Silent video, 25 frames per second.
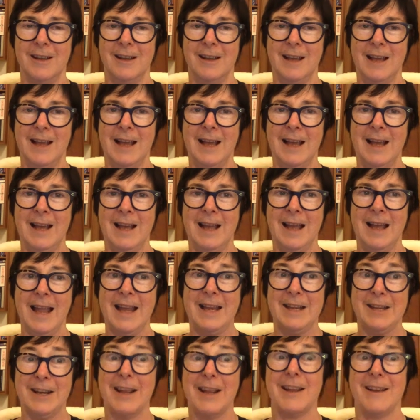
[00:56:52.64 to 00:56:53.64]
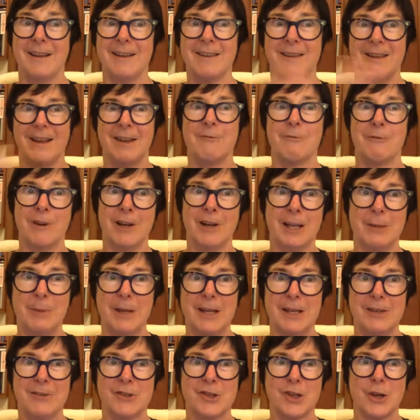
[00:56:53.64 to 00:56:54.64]
uh, and have really
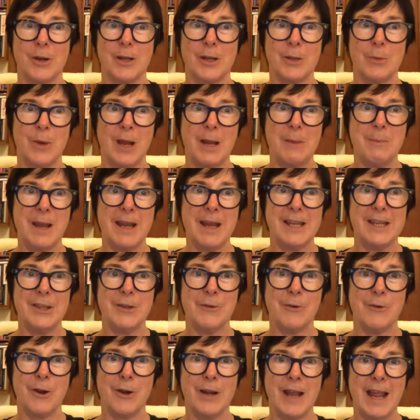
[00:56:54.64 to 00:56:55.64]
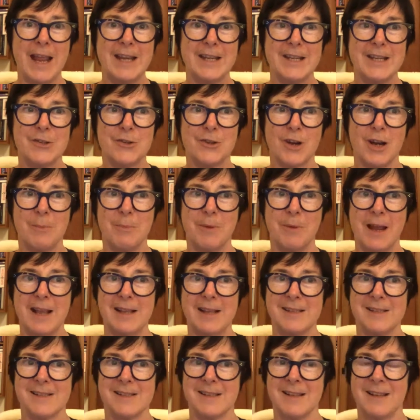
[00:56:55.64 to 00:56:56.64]
been showing the way, making their own anti-Trump
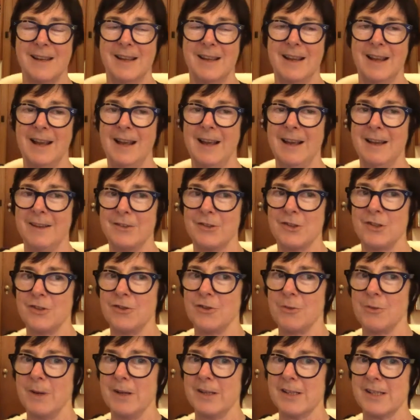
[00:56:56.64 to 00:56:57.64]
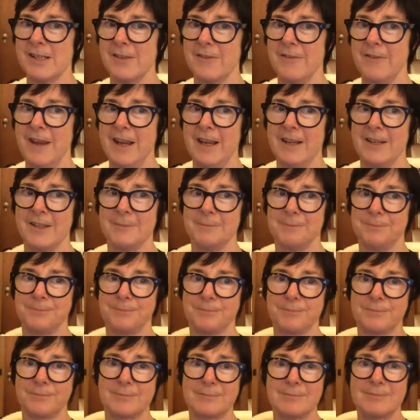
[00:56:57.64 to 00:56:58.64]
ads uh, to tremendous effect.
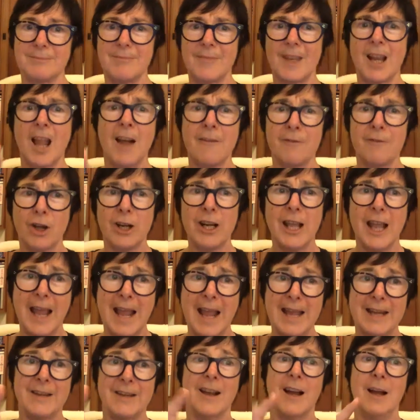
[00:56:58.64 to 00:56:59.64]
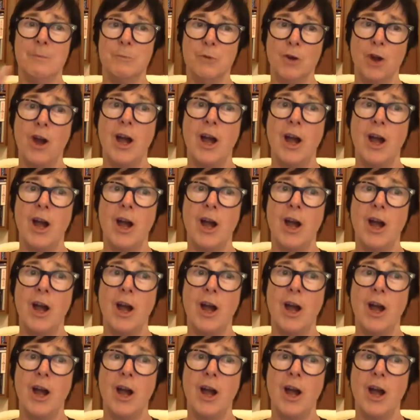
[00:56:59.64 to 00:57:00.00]
I've got to add, I'm not